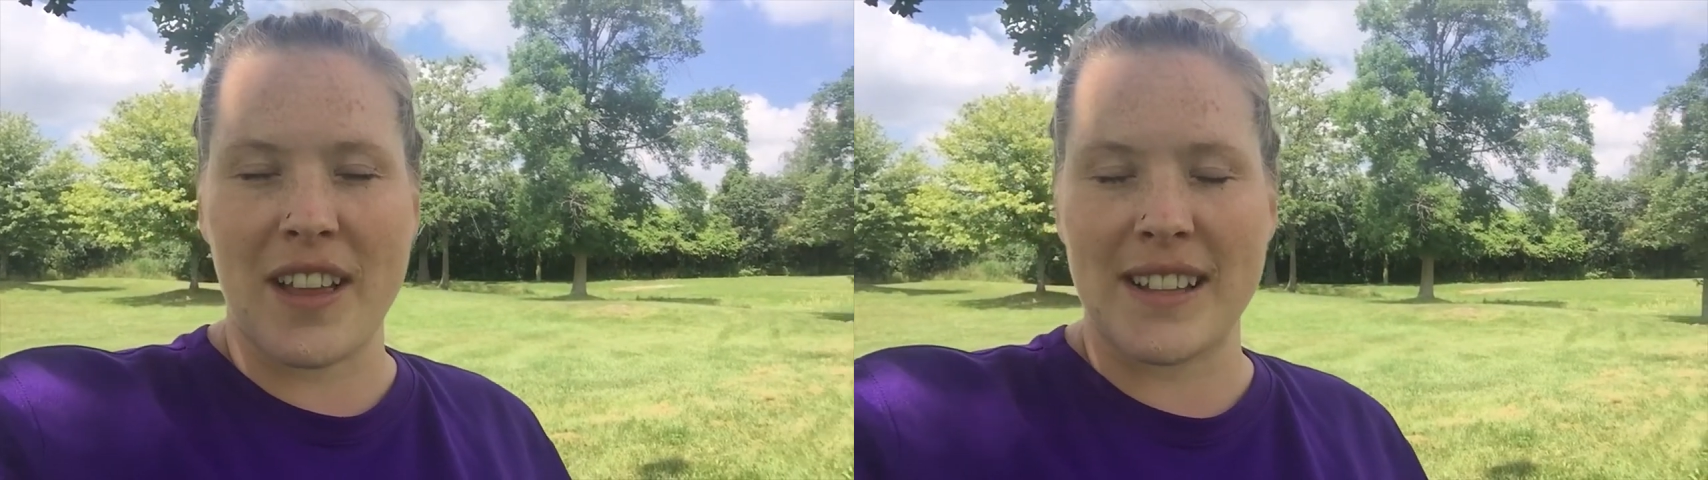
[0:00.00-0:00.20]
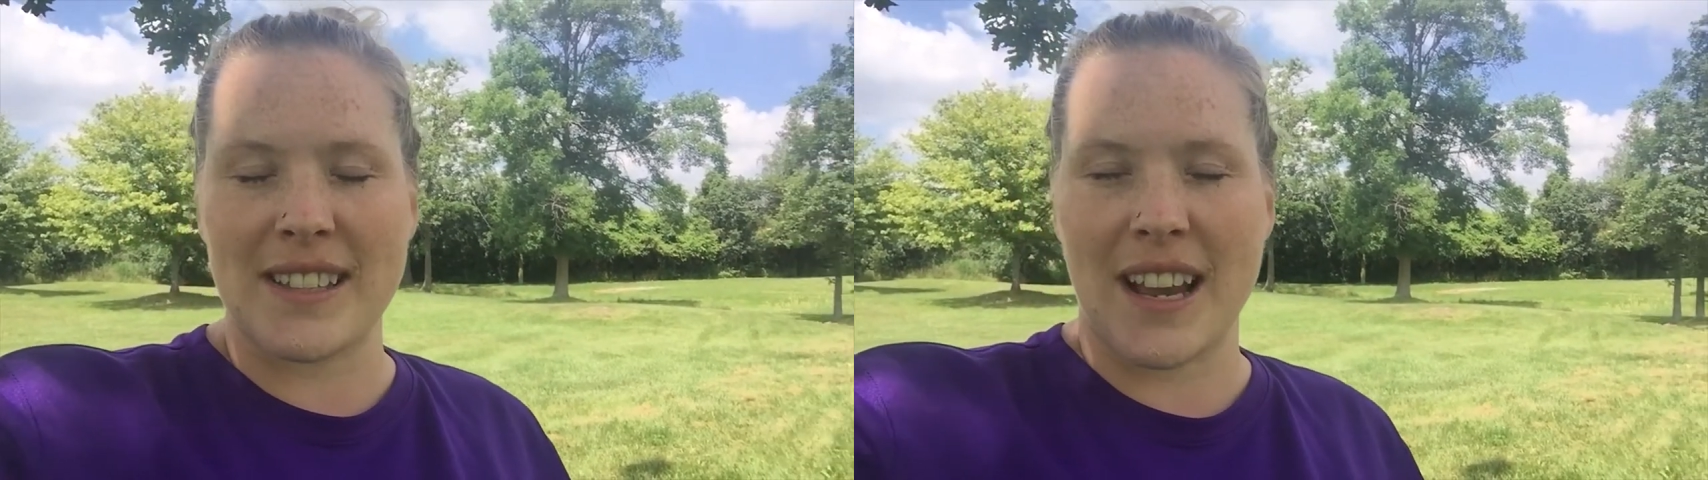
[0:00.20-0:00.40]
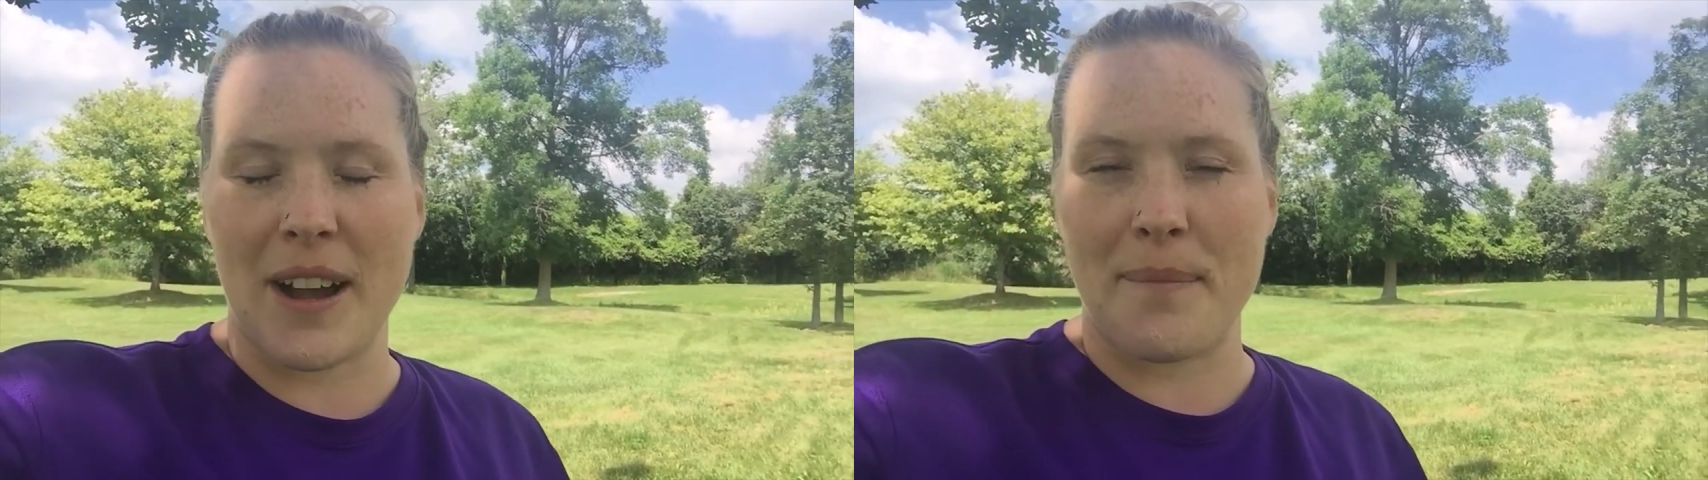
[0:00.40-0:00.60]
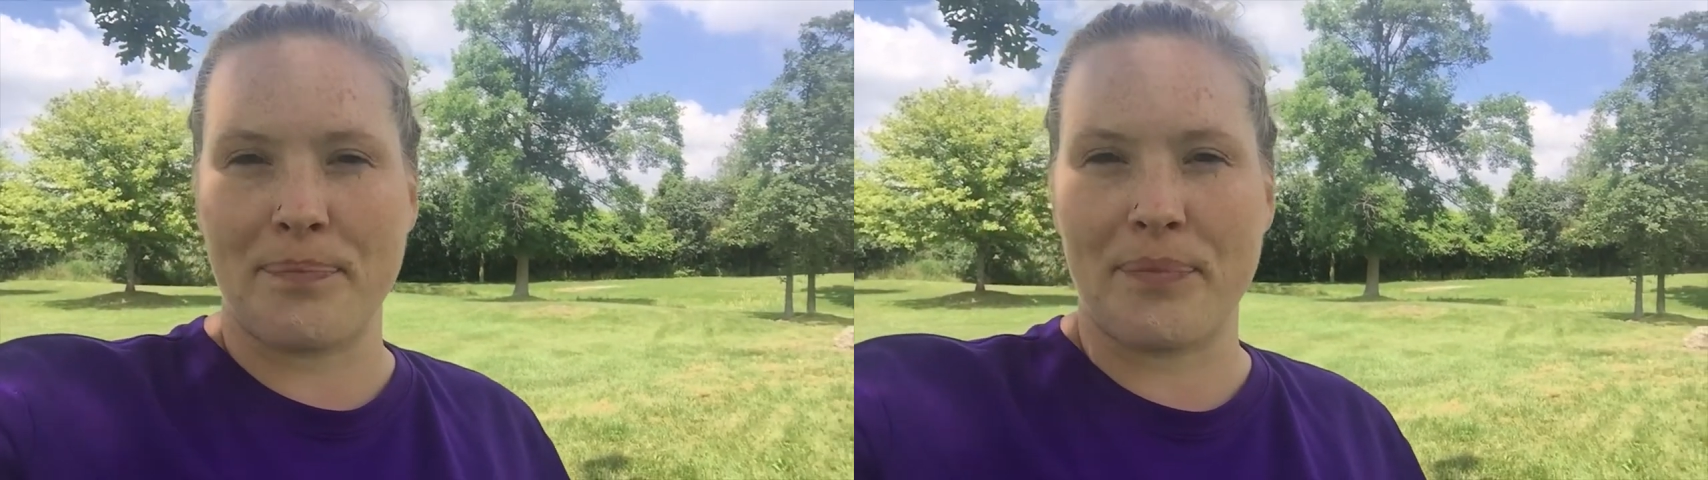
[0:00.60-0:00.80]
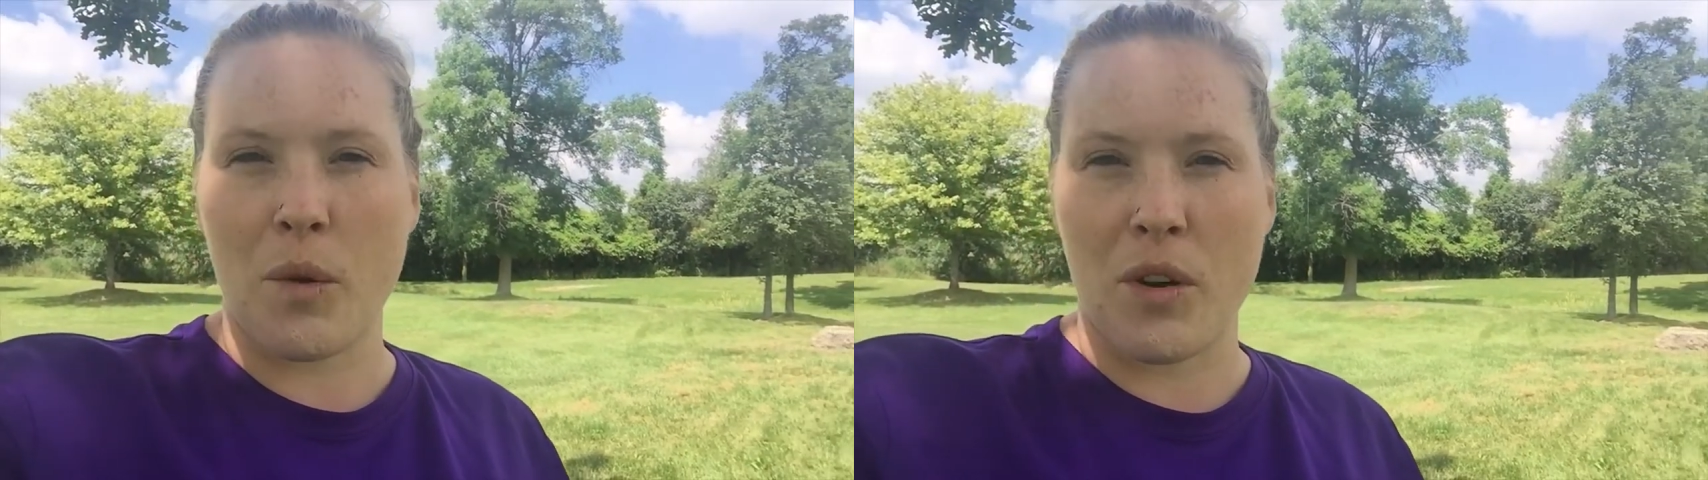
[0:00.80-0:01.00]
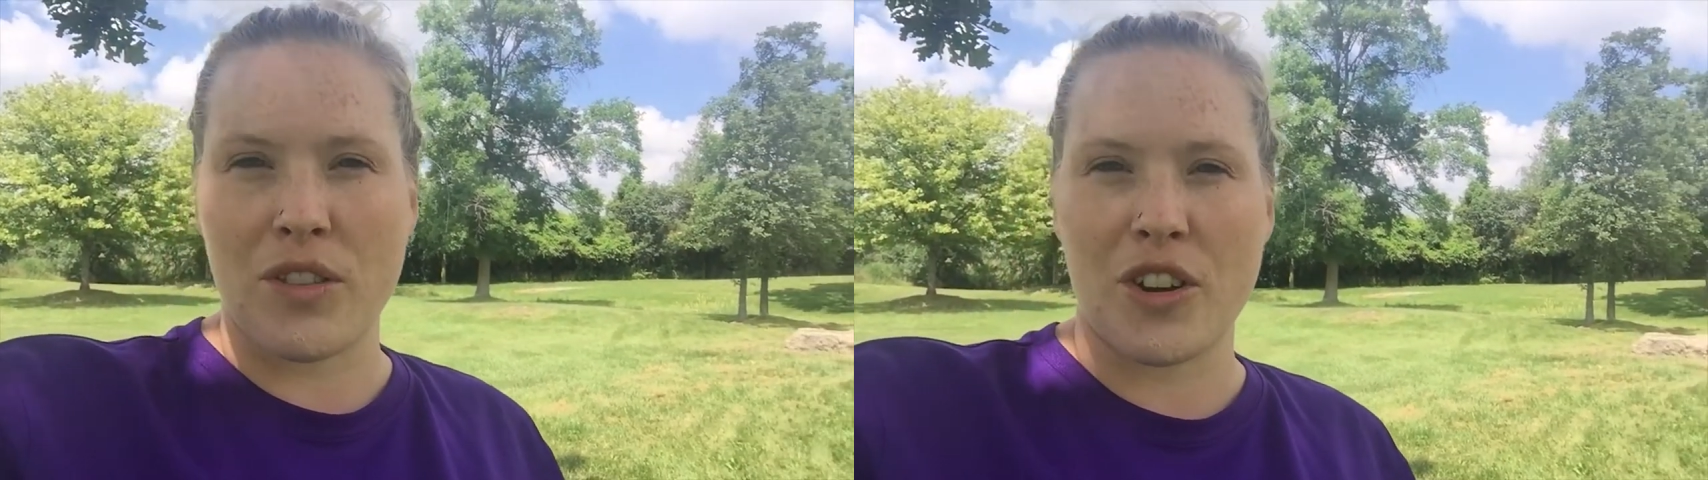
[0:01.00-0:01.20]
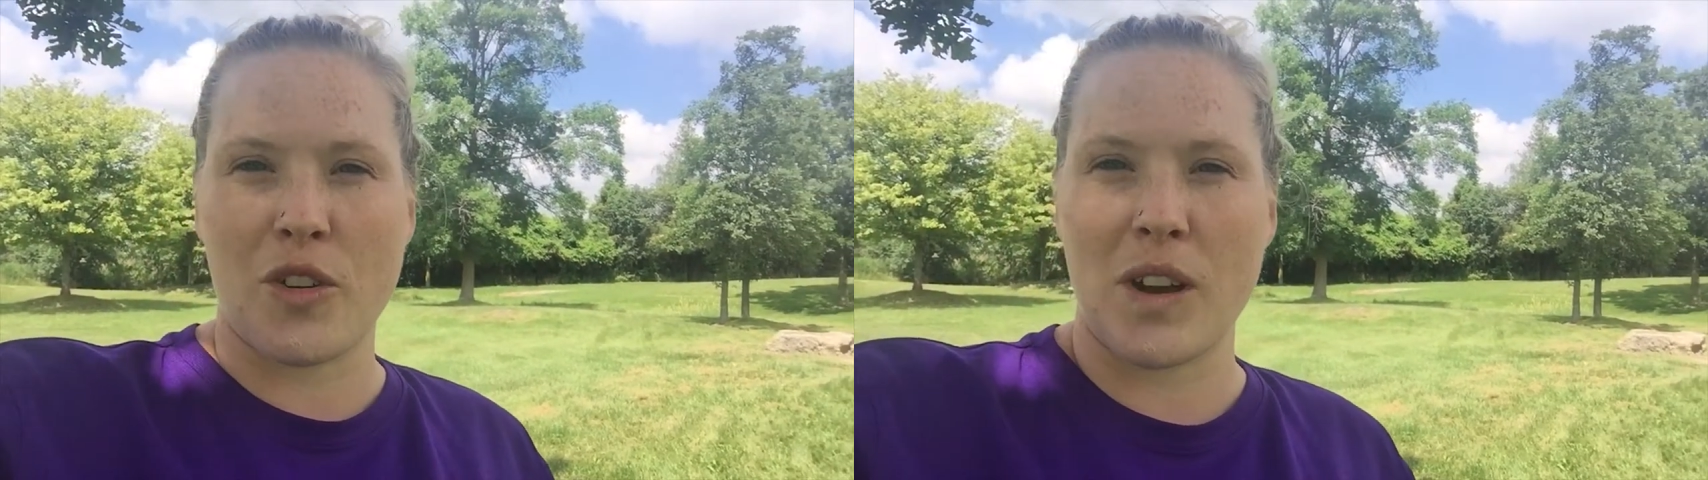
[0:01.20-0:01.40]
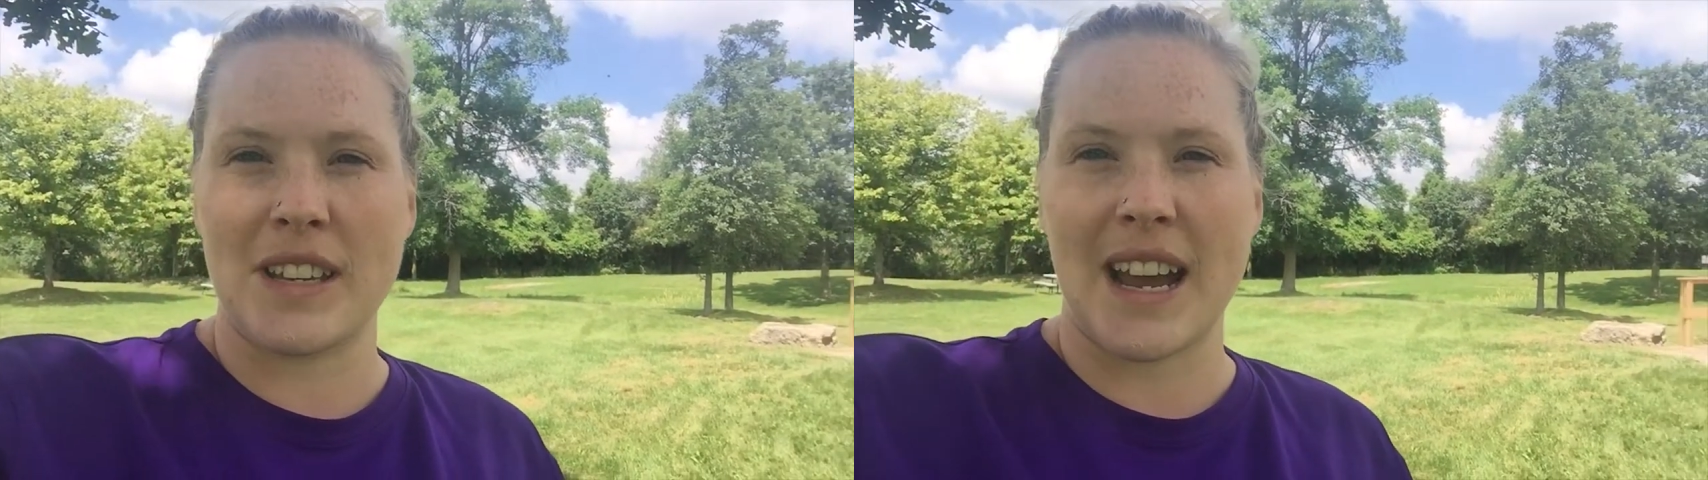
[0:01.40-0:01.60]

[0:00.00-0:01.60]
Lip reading: That's where they're going